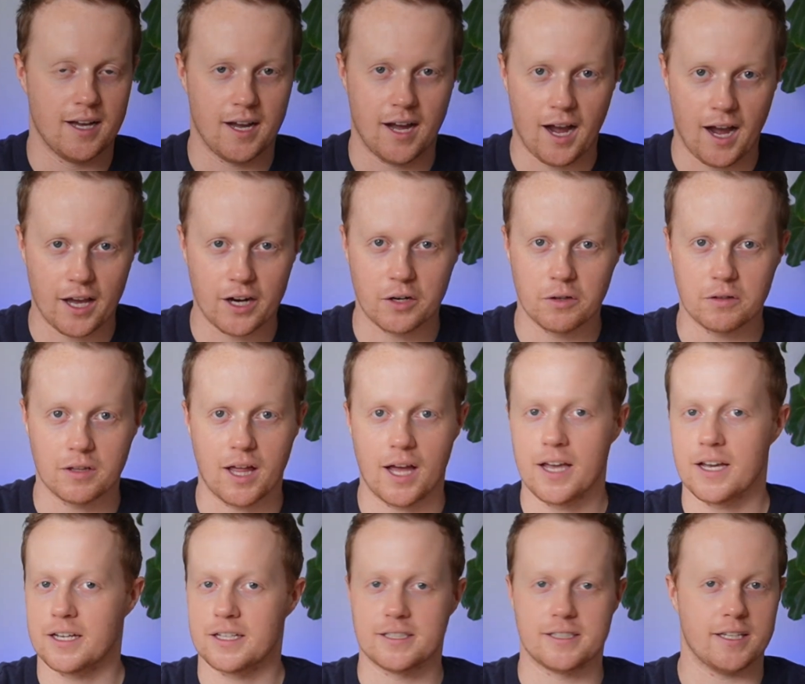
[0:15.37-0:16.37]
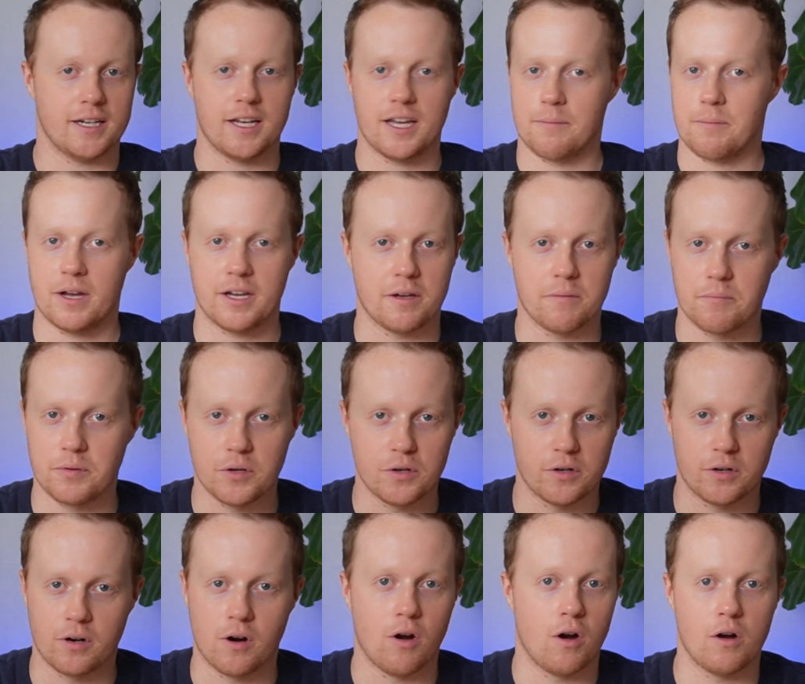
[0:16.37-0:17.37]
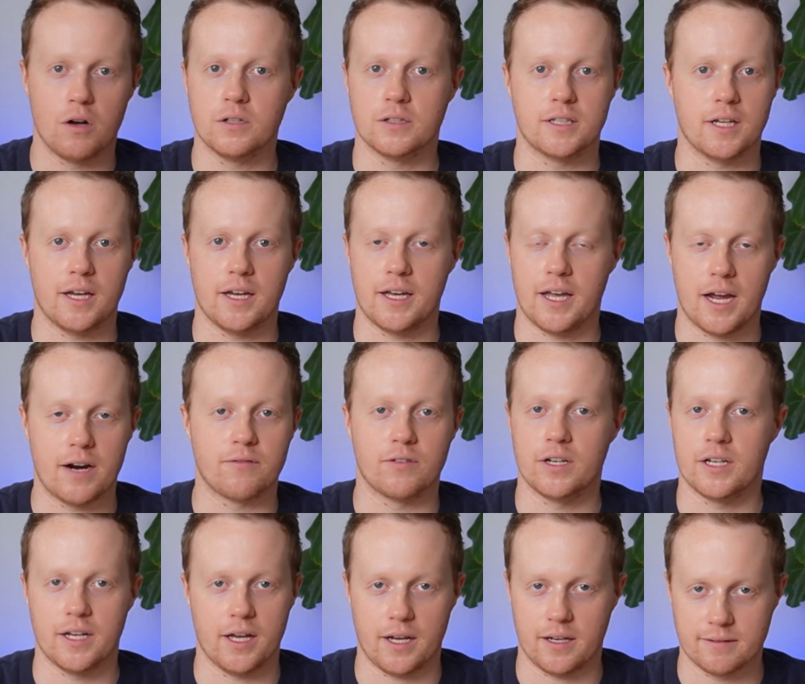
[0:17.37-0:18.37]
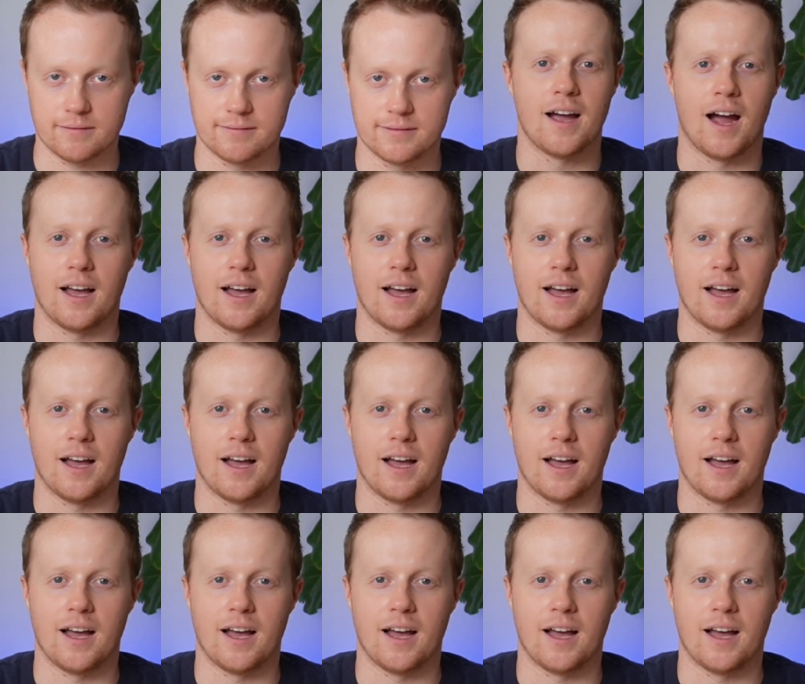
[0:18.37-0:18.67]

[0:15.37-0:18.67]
I don't like sitting at my computer all day, every day.